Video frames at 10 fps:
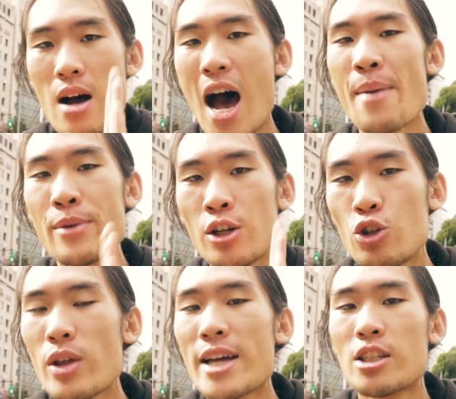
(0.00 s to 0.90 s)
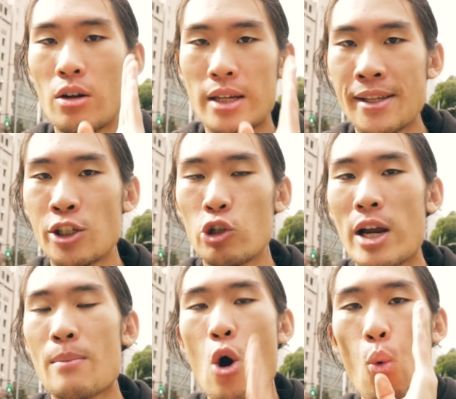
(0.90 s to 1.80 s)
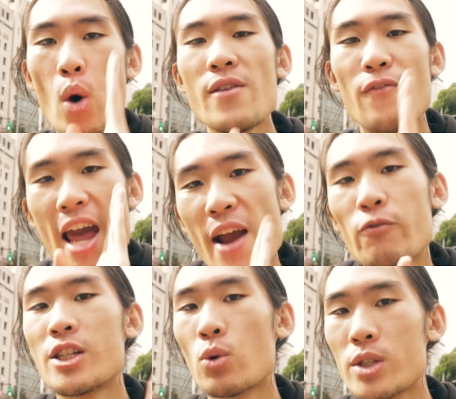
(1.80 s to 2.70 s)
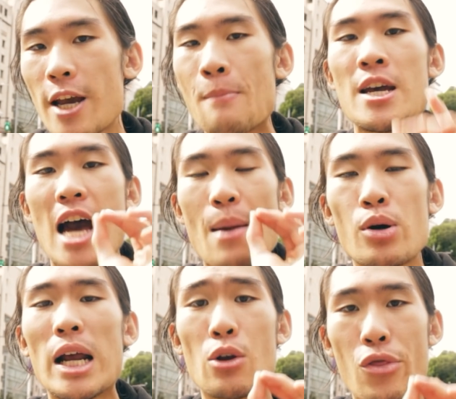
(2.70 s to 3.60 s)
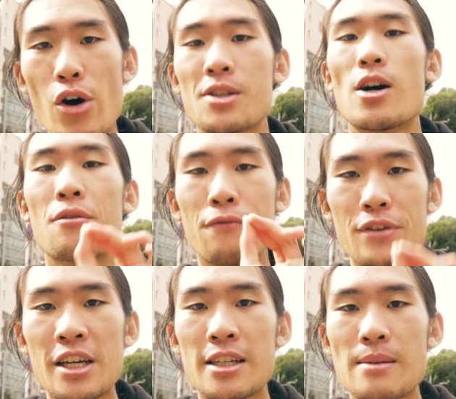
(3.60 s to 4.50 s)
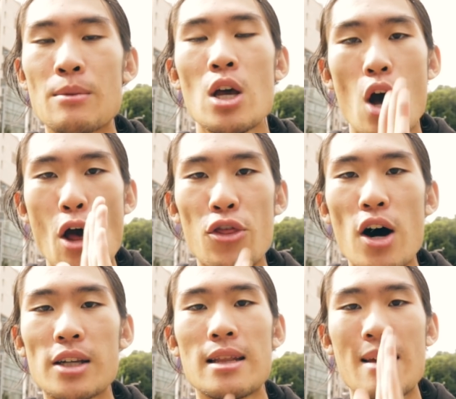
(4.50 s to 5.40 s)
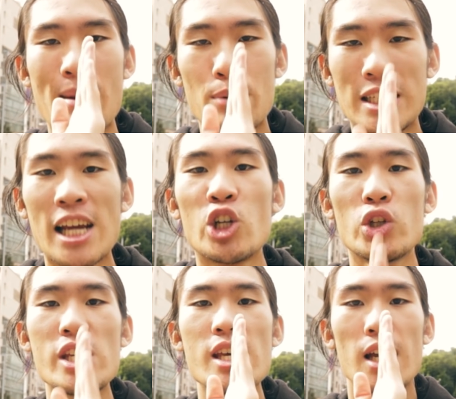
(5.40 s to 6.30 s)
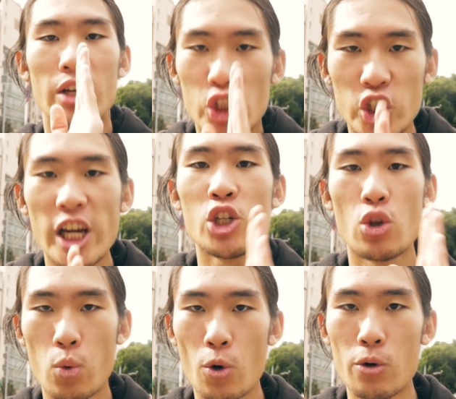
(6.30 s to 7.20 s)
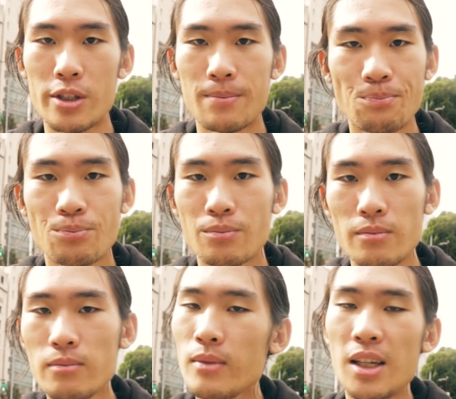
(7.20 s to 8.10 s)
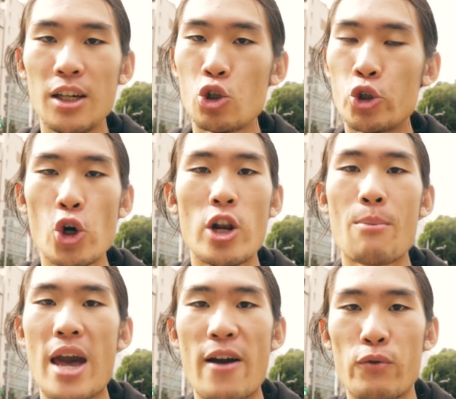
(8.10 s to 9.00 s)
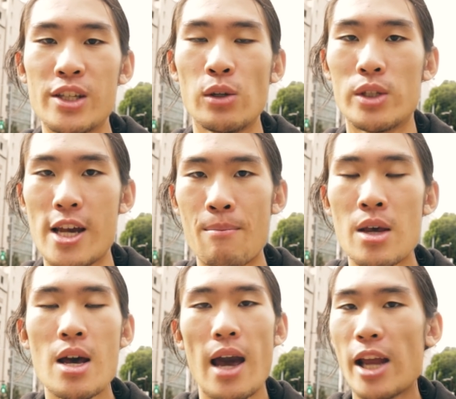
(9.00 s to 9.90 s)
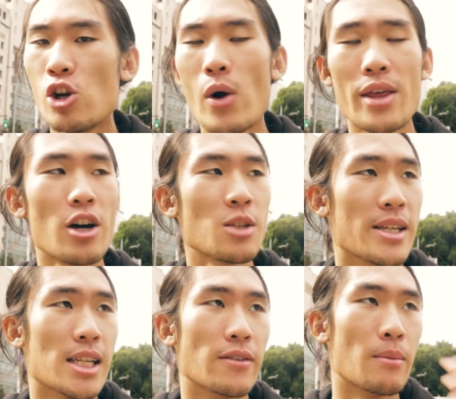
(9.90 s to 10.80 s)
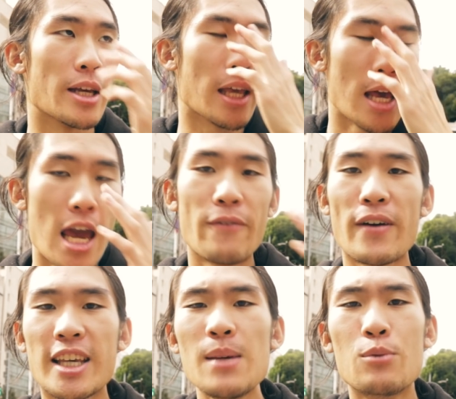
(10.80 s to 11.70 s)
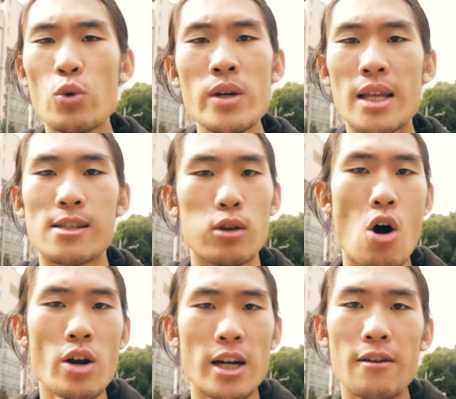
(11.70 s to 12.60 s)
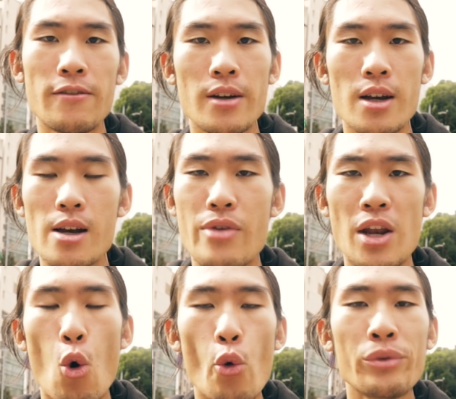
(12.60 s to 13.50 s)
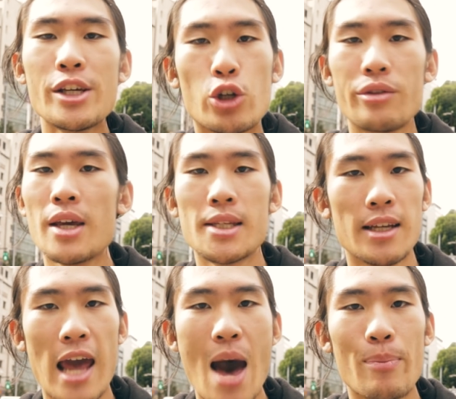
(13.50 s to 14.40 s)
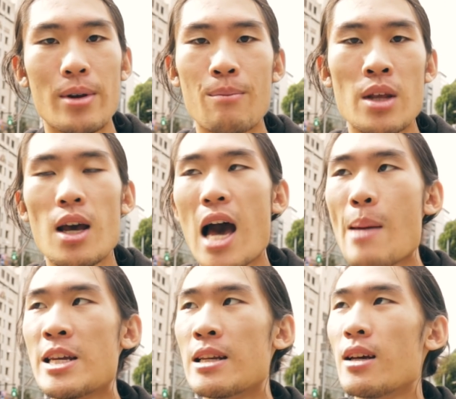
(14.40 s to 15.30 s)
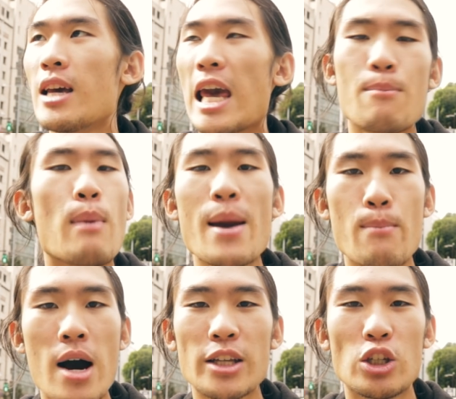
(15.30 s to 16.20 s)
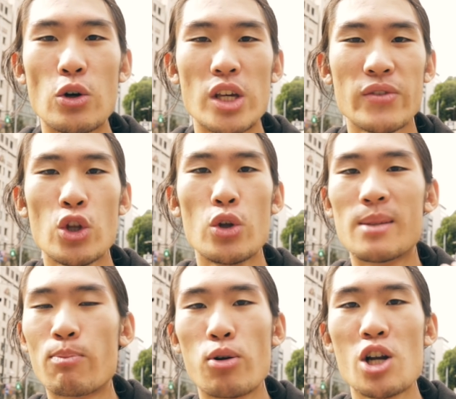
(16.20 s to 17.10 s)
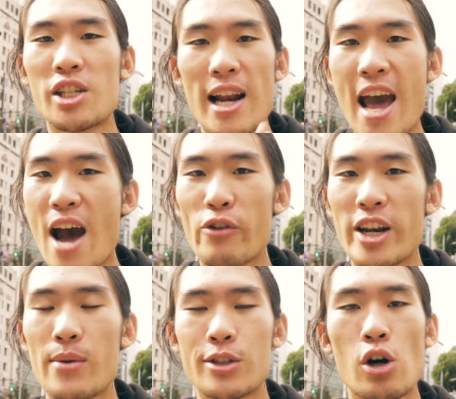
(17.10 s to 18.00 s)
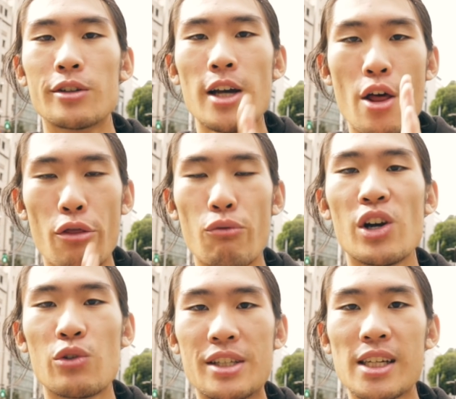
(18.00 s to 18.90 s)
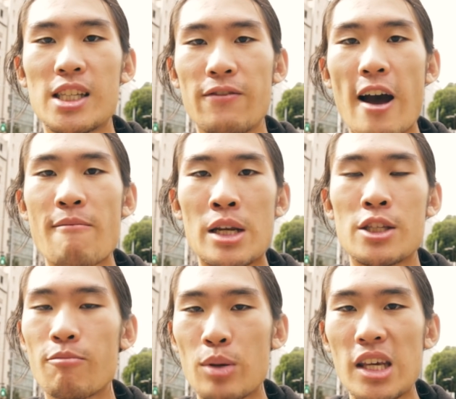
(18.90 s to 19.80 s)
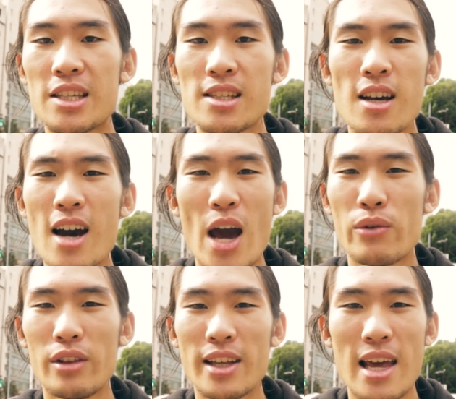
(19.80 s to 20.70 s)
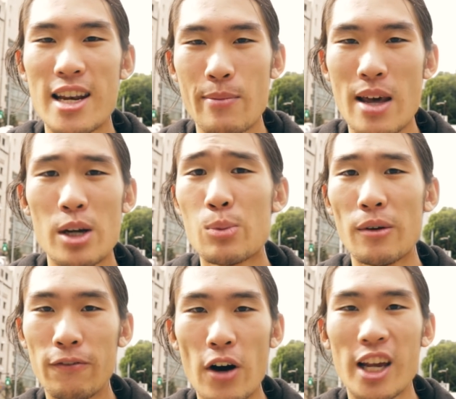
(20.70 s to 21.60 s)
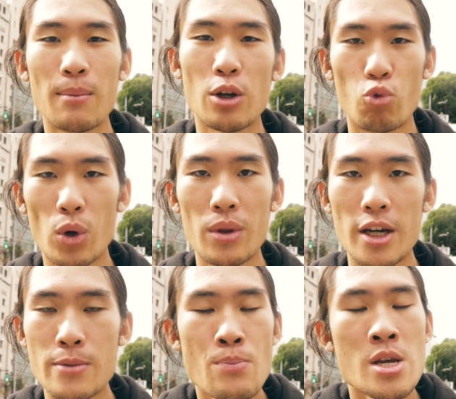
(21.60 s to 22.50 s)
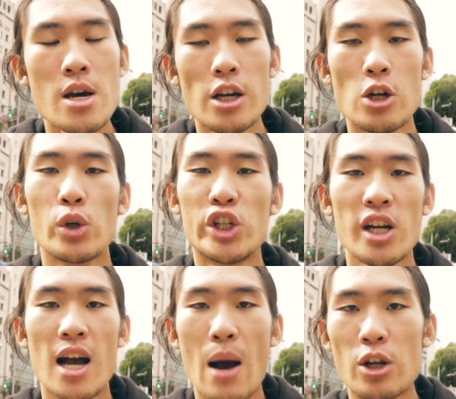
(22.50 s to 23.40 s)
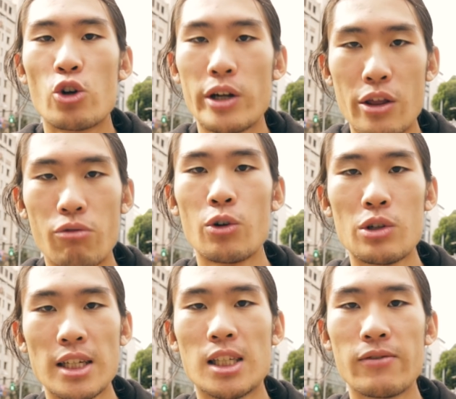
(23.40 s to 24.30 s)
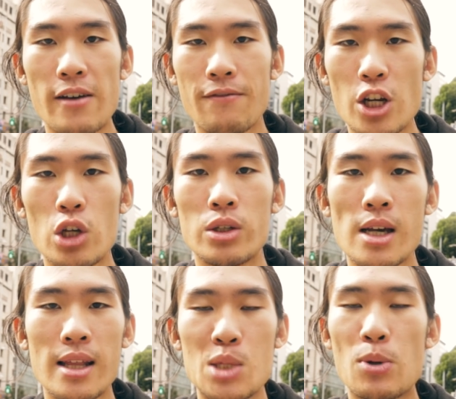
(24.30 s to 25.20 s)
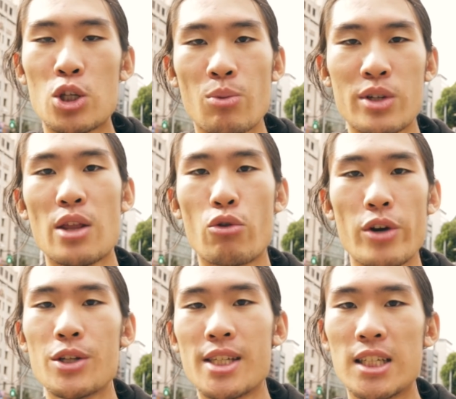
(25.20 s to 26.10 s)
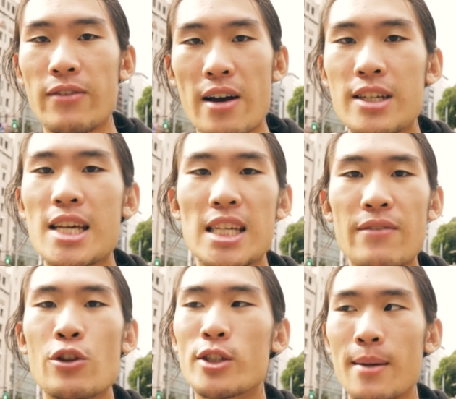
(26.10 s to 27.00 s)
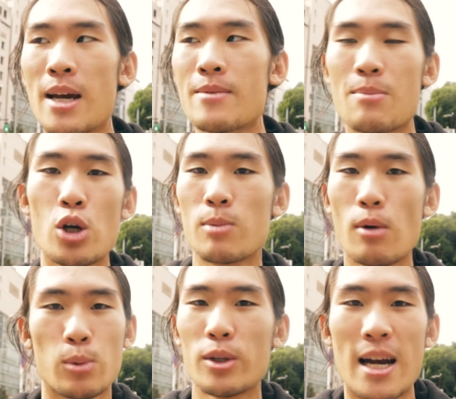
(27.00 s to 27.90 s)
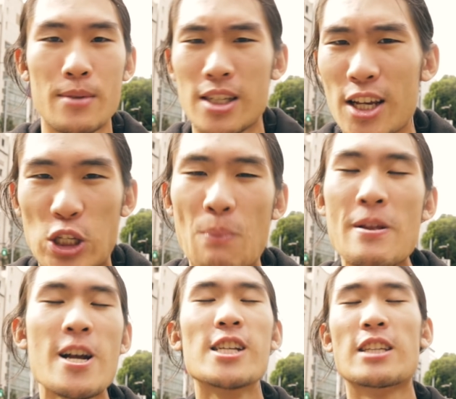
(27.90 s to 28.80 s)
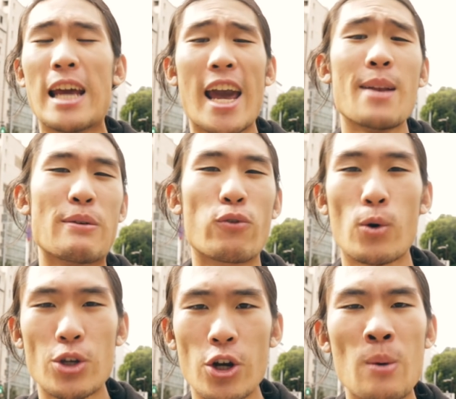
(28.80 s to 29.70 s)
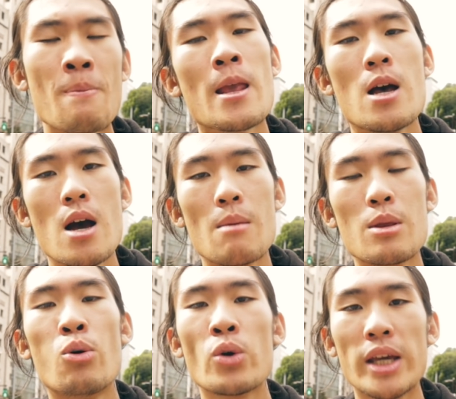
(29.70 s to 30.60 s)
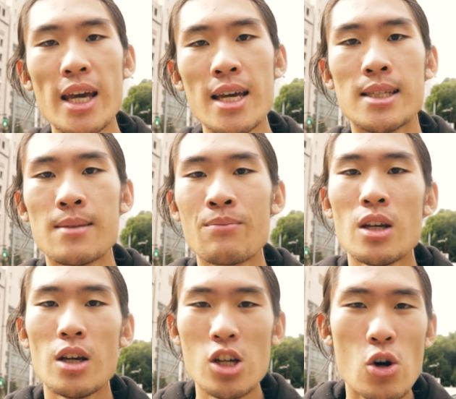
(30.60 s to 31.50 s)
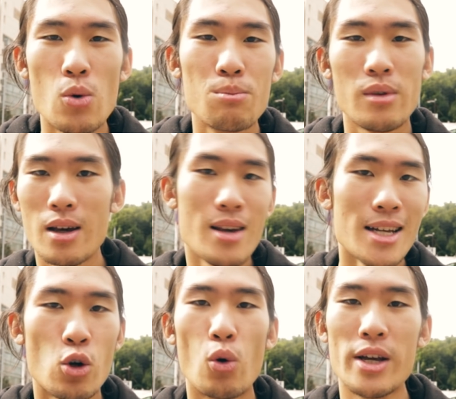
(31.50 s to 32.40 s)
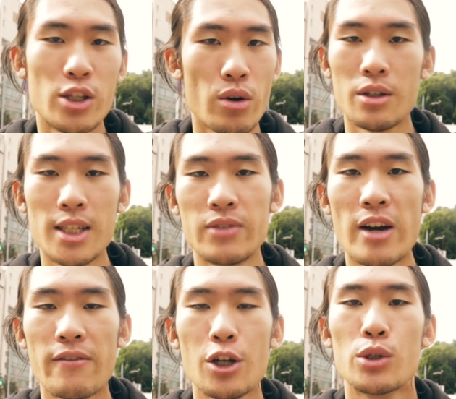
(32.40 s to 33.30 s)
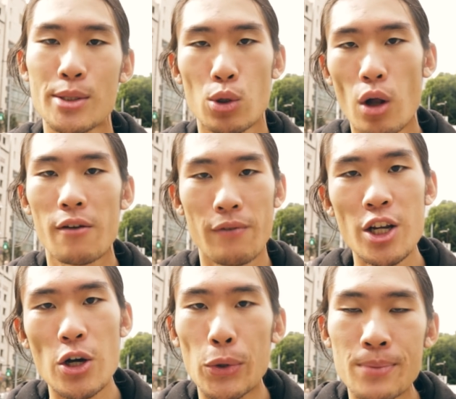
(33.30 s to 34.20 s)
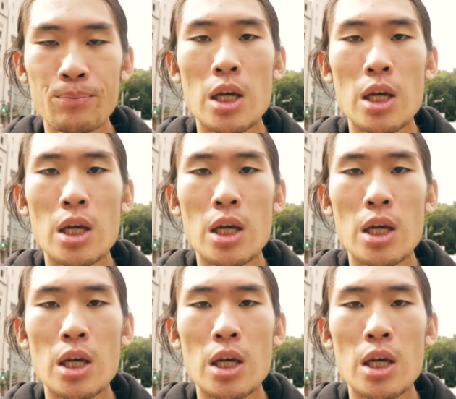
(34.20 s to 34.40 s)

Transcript: I'm gonna do that on Instagram. What if every single day I put out a thought on veganism, a thought that might potentially change the world, and it showed up every single day. And you know, I thought to myself, I'm like, if I keep doing this long enough, then only good things can happen. I mean, in my mind, you know, even though this project that I have right now is called 365 Minutes of Peace, I don't even like that name that much, but fuck it, I'm gonna run with it. You know, which I'm gonna create 365 videos. It's supposed to represent 365 days, even though sometimes I post multiple times a day, so it's gonna end before a year. But the point is, you know, that's cool, that's 365 videos, that's a lot of videos.